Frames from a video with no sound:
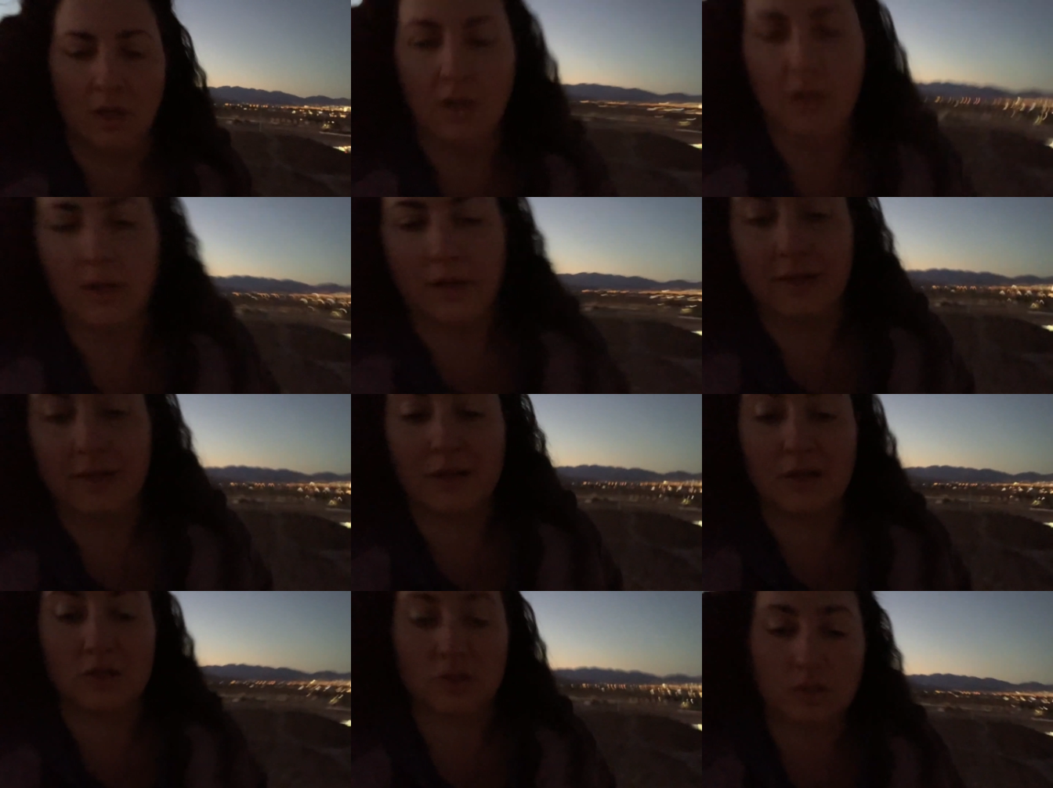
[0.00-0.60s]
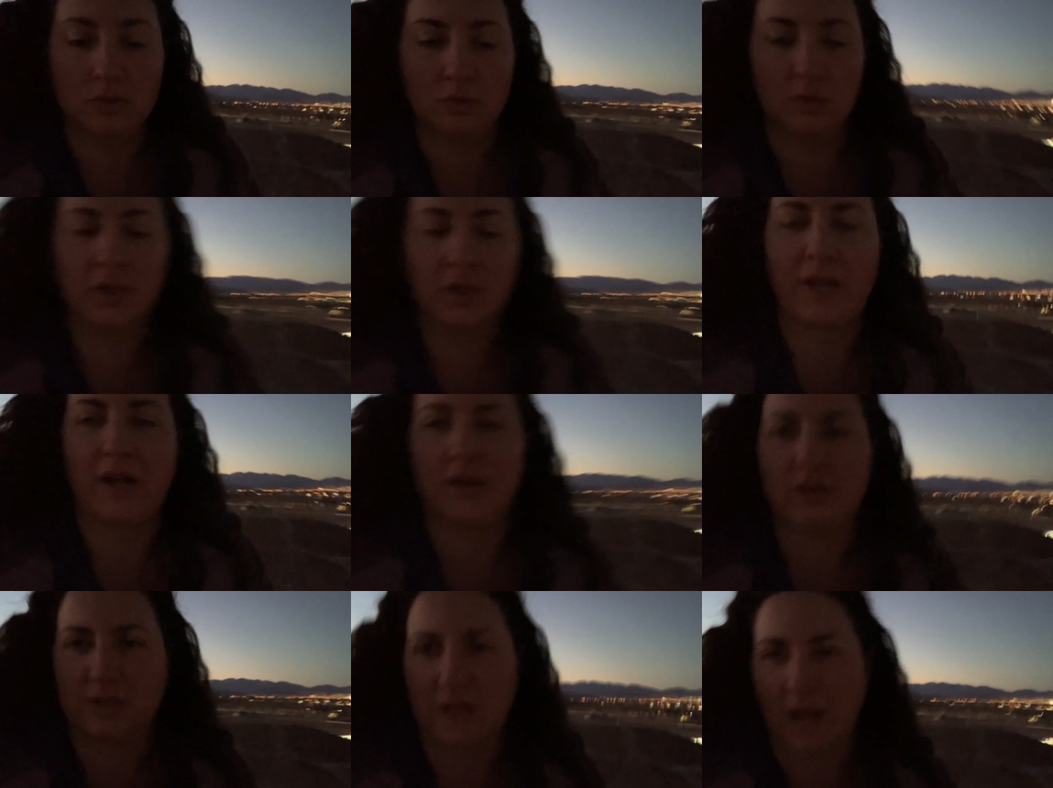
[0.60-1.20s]
I could actually work
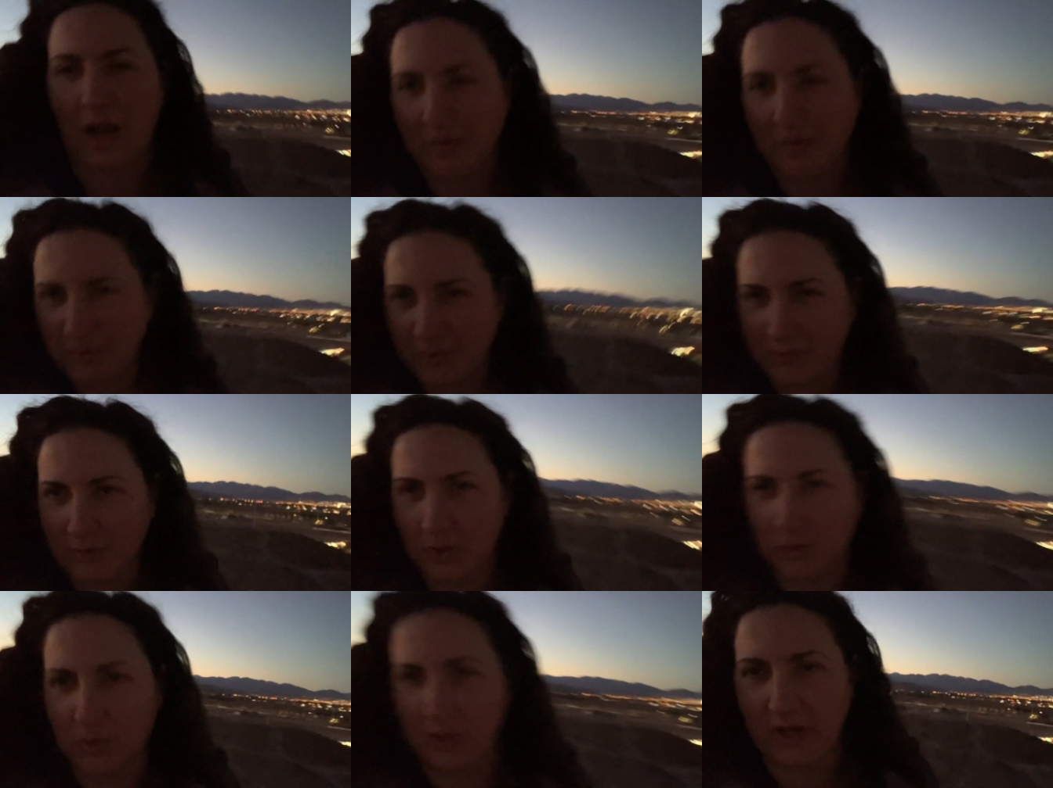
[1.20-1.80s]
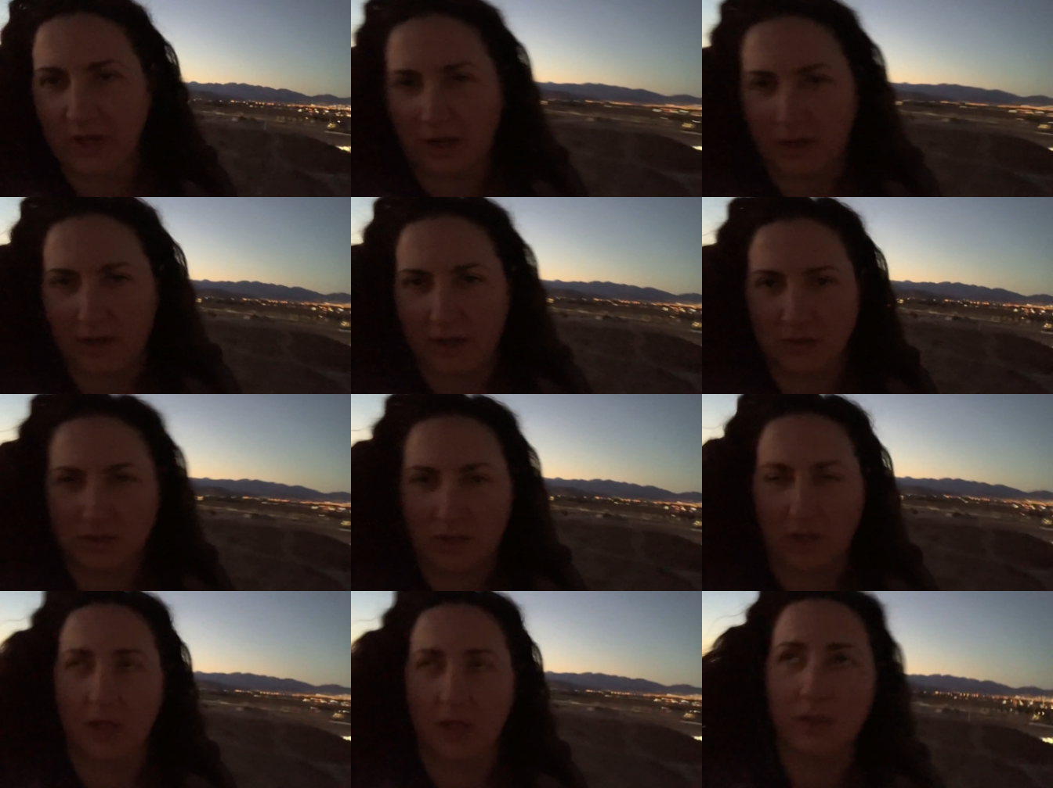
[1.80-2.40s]
out inside. I prefer to work out
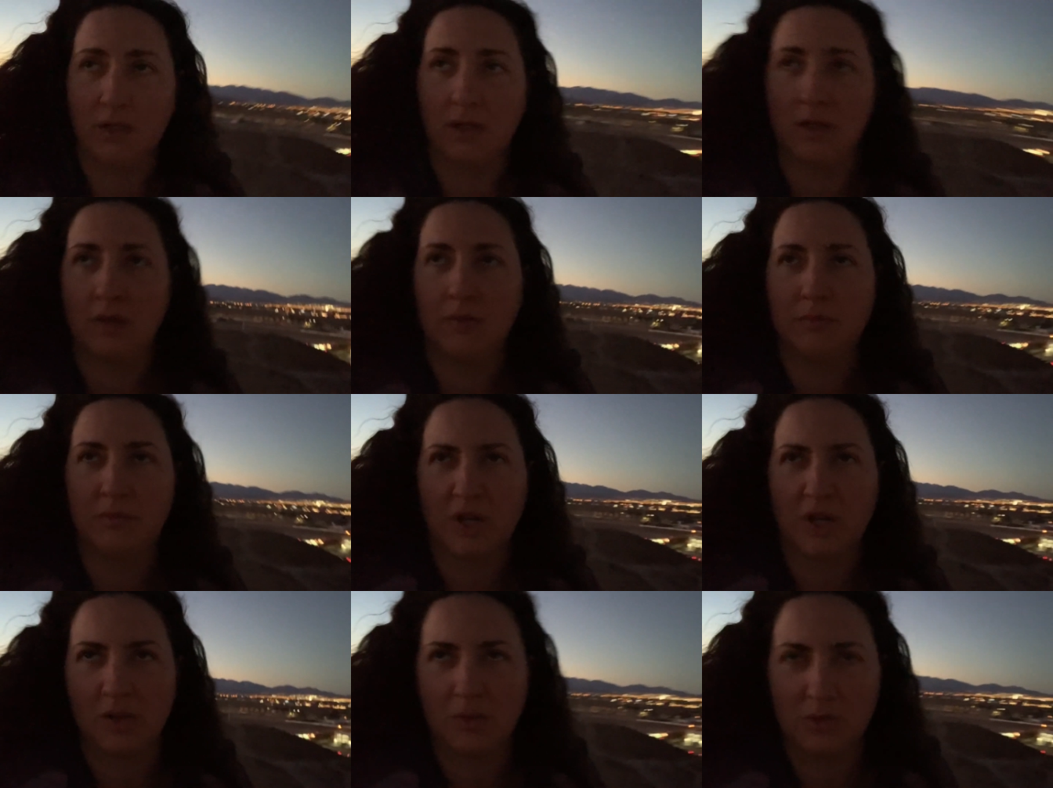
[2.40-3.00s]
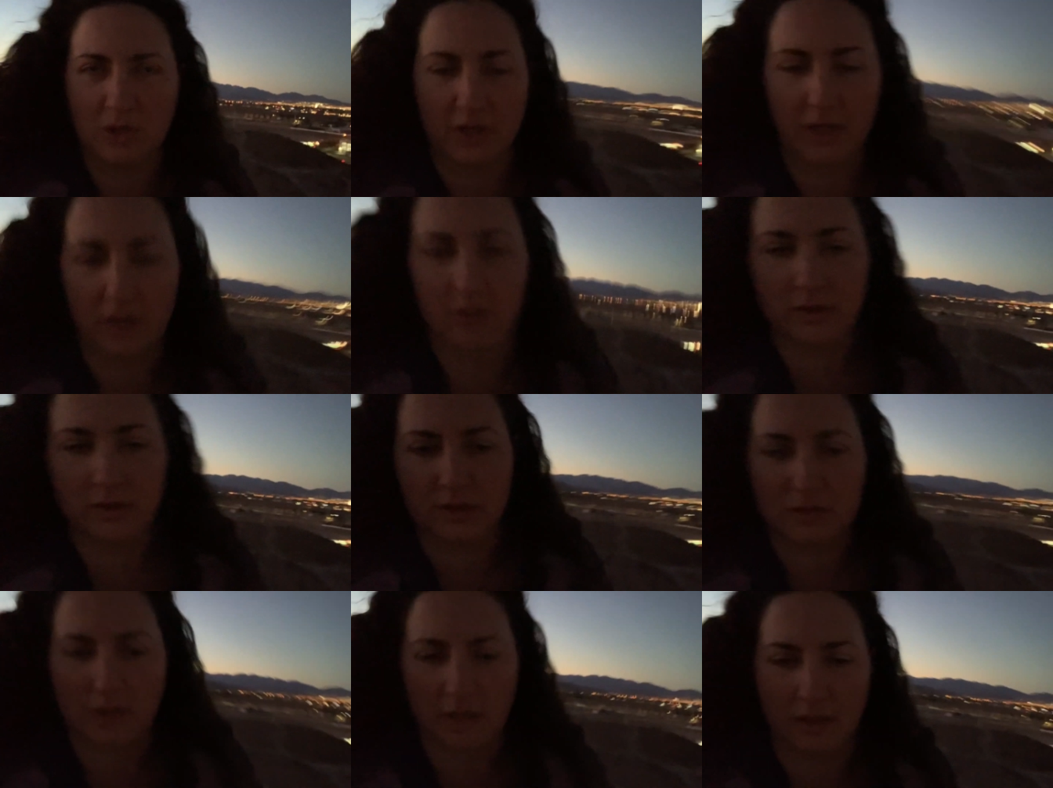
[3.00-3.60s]
outside, but I'll work out
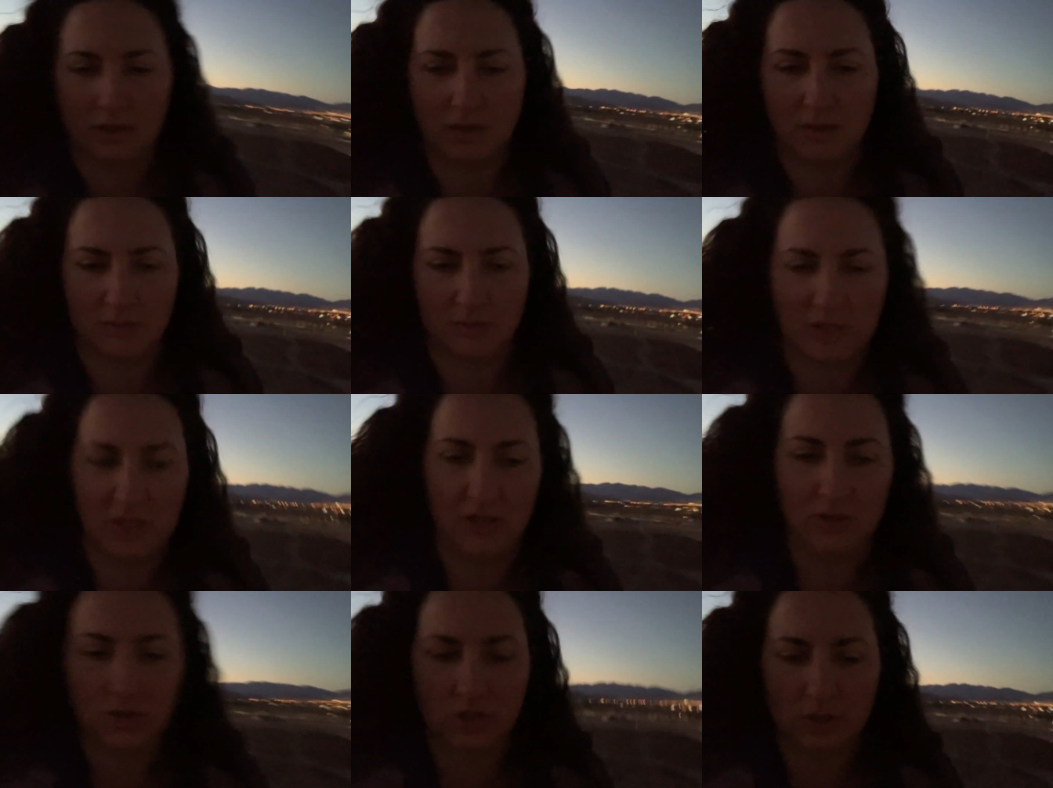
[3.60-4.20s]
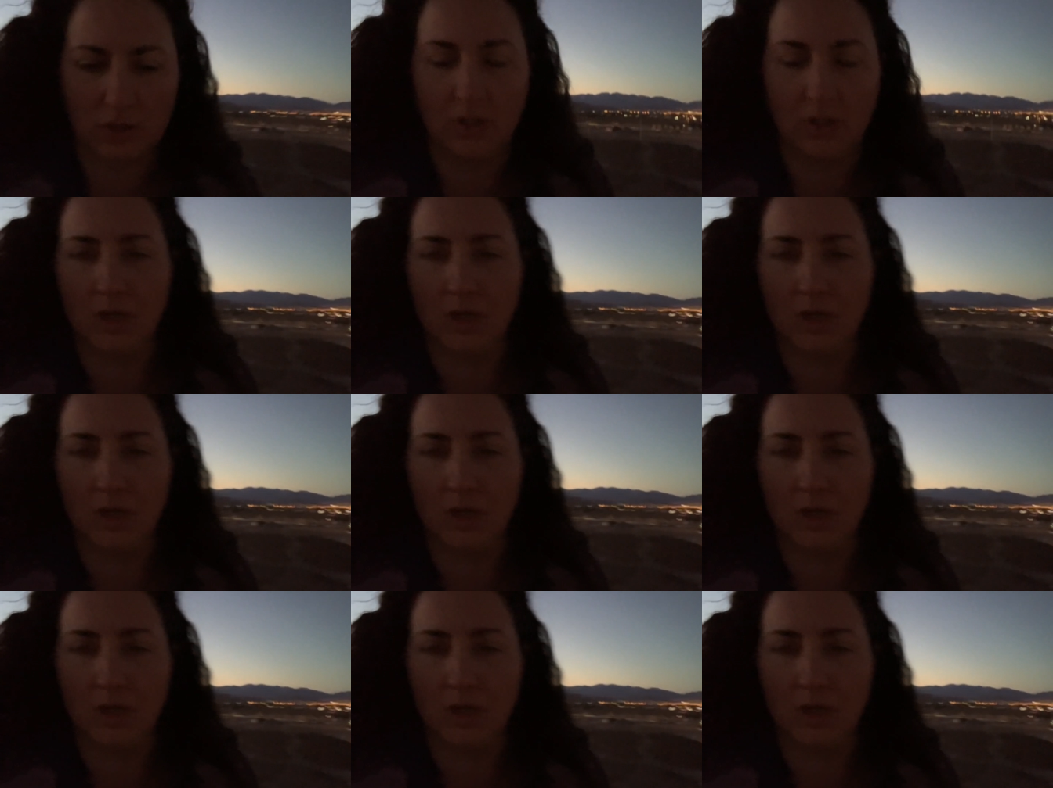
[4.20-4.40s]
inside in a pinch.